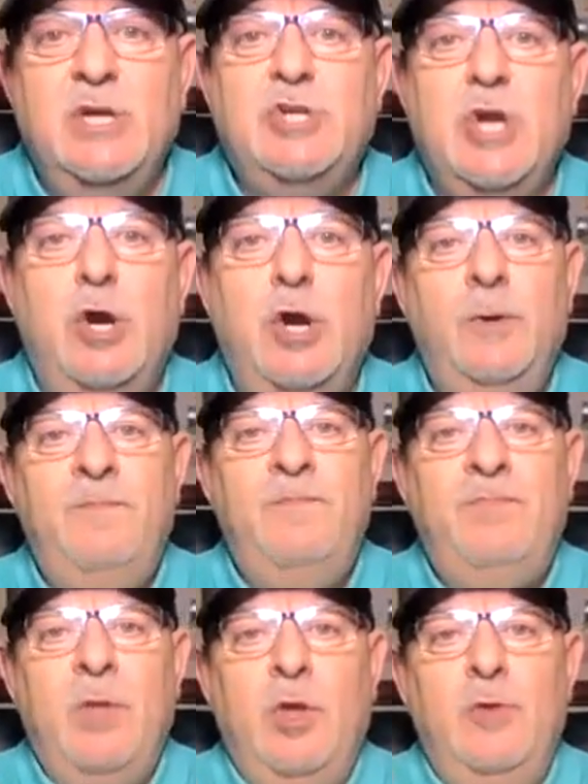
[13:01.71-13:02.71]
So
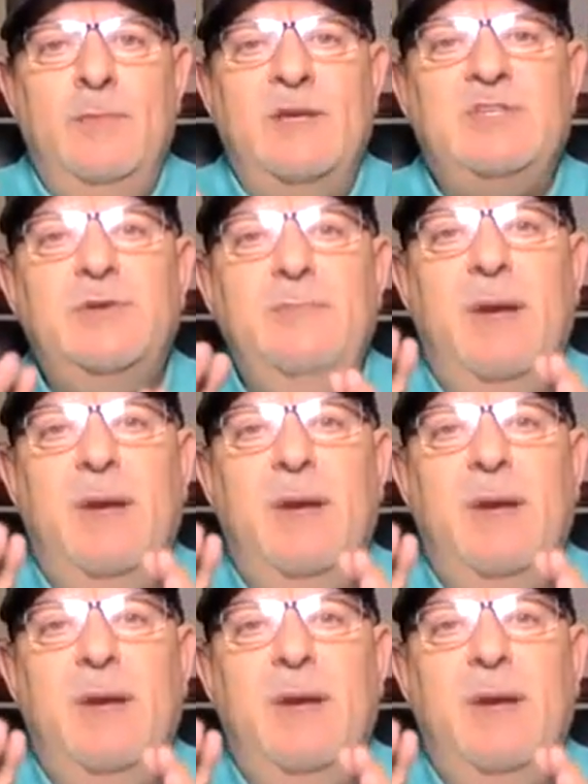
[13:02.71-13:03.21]
you must